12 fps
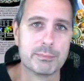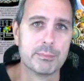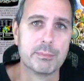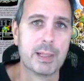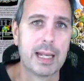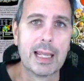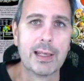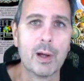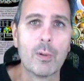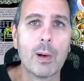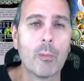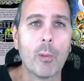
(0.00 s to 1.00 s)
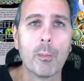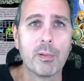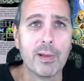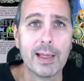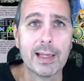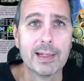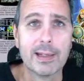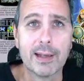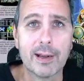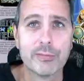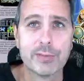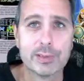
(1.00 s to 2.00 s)
but I know I won't play it
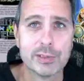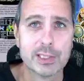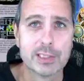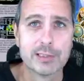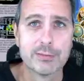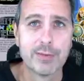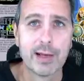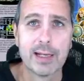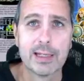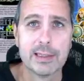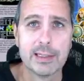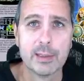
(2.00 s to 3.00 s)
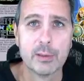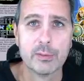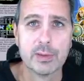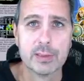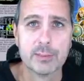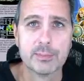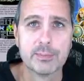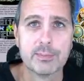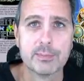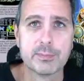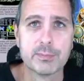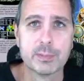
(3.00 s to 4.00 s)
enough to justify, the
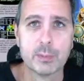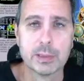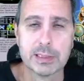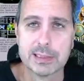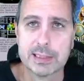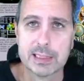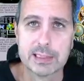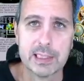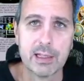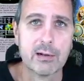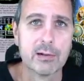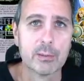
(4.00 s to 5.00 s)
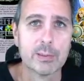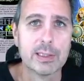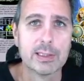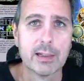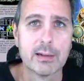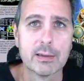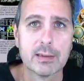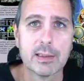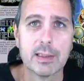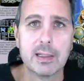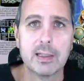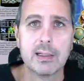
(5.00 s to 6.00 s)
was it $60 retail.
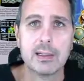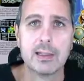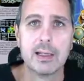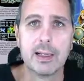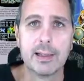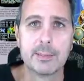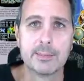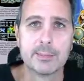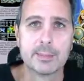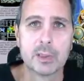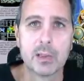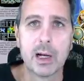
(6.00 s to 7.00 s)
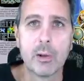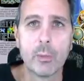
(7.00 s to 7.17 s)
So I'll